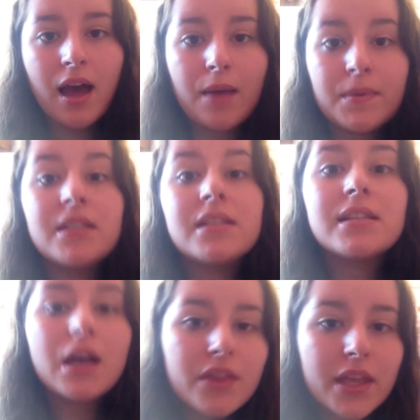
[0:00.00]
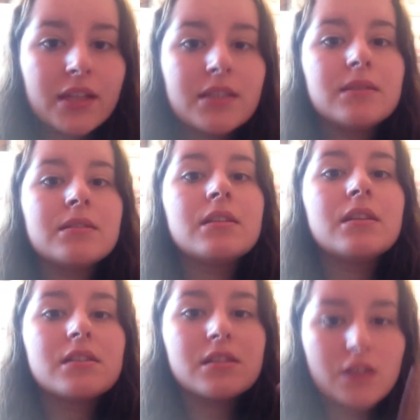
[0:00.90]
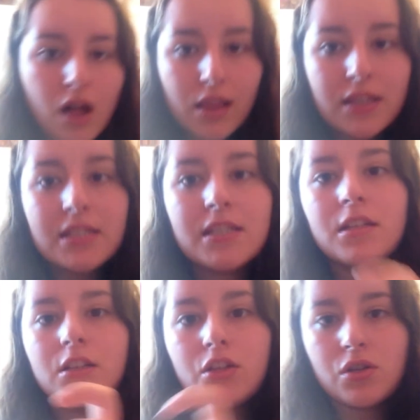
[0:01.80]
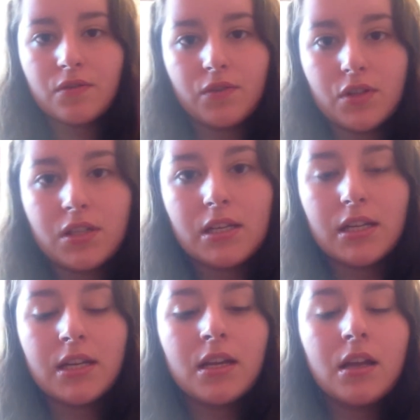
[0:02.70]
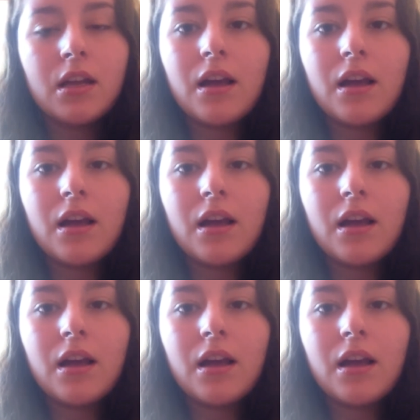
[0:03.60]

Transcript: I mean Southampton Solent University.